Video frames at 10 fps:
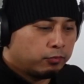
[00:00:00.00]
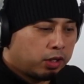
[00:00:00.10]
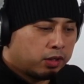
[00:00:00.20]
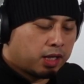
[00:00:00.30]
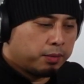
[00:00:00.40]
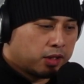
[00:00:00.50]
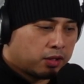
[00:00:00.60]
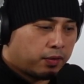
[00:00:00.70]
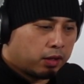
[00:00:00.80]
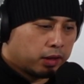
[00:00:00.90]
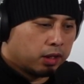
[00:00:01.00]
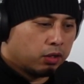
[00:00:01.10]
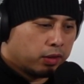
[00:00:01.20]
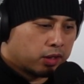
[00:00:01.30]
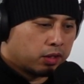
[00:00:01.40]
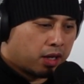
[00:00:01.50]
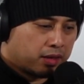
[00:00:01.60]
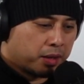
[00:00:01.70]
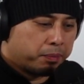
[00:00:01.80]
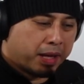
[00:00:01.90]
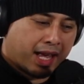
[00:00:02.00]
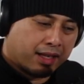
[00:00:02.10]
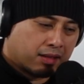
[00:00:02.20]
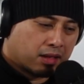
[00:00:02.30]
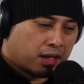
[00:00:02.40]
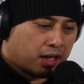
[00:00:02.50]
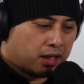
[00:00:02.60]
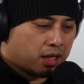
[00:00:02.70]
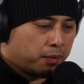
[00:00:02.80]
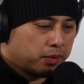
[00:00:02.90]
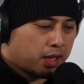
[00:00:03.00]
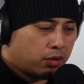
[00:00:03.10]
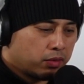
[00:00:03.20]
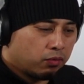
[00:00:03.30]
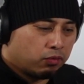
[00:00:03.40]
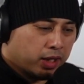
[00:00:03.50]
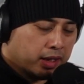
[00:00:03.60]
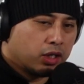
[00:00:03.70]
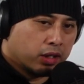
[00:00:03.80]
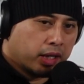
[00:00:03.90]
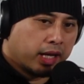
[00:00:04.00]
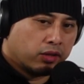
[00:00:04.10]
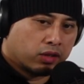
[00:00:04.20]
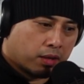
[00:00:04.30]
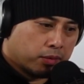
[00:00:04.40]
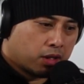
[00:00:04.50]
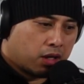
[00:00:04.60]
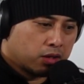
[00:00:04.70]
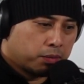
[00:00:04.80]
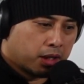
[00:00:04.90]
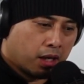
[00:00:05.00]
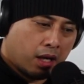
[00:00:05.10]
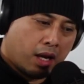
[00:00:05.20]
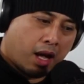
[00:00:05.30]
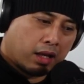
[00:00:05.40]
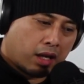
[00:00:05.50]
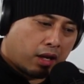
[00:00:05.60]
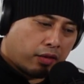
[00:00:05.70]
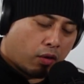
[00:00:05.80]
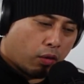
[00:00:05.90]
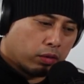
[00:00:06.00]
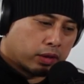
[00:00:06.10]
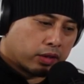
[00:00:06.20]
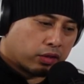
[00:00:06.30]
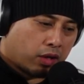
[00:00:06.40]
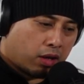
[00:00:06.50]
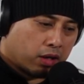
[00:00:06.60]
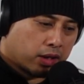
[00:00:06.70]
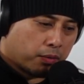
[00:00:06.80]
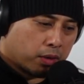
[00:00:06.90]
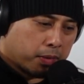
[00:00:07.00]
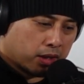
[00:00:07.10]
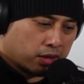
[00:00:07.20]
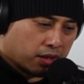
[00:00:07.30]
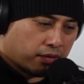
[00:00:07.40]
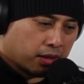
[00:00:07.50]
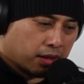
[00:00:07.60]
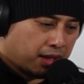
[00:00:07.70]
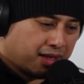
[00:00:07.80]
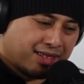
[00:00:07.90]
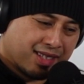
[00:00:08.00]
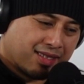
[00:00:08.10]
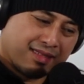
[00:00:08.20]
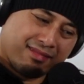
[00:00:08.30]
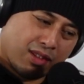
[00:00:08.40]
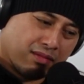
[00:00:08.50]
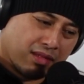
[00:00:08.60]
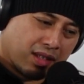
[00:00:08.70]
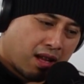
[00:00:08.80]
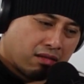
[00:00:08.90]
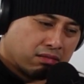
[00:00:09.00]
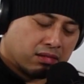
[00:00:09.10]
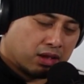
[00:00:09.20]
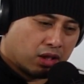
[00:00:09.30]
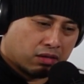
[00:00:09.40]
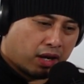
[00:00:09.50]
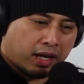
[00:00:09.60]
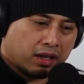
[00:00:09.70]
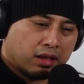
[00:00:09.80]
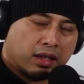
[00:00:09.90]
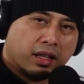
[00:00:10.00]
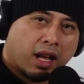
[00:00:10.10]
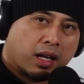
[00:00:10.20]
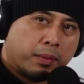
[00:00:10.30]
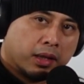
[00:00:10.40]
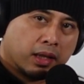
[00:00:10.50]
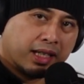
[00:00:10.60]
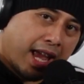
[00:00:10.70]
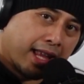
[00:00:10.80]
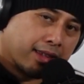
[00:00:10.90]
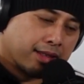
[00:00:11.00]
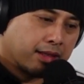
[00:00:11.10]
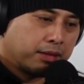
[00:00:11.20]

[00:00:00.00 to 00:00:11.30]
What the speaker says: Well, stems is fairly new. It's not the best. It comes out really good in some songs, but a lot of the older songs that were mixed differently just don't sound great in acapella yet.